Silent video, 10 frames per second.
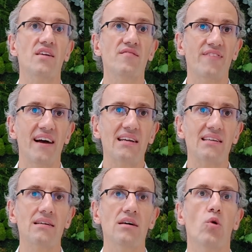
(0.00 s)
In
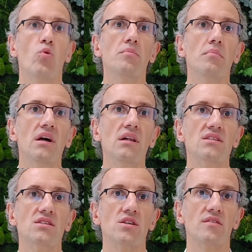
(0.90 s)
fact, we
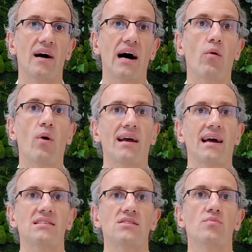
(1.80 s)
mainly serve our
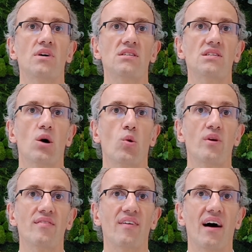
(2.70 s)
customers
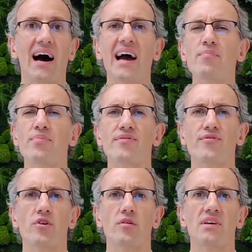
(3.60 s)
with
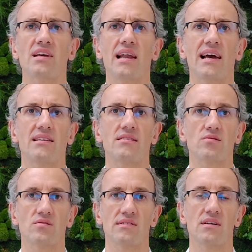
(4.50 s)
high-performing
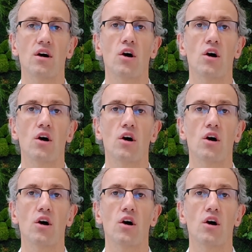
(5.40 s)
electrodes,